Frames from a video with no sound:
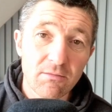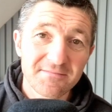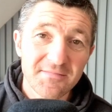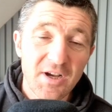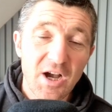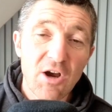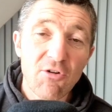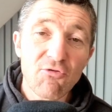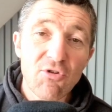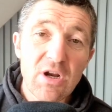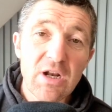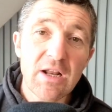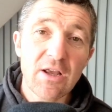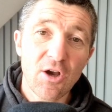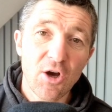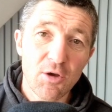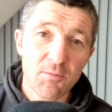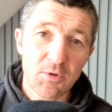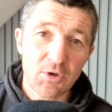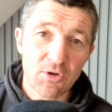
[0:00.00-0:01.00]
I really
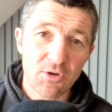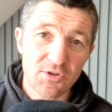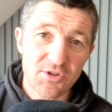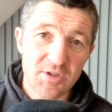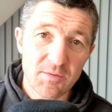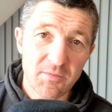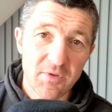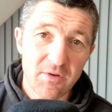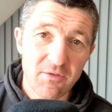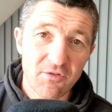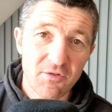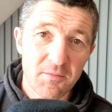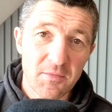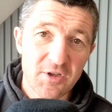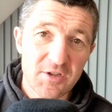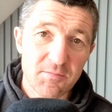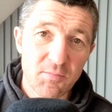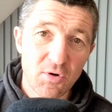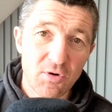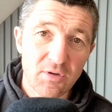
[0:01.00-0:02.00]
hope you got something from this
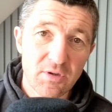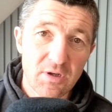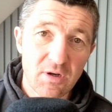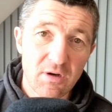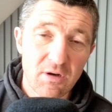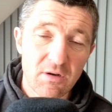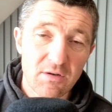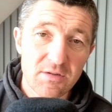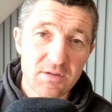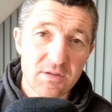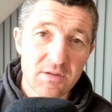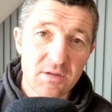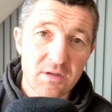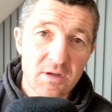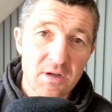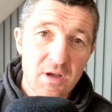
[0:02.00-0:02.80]
podcast.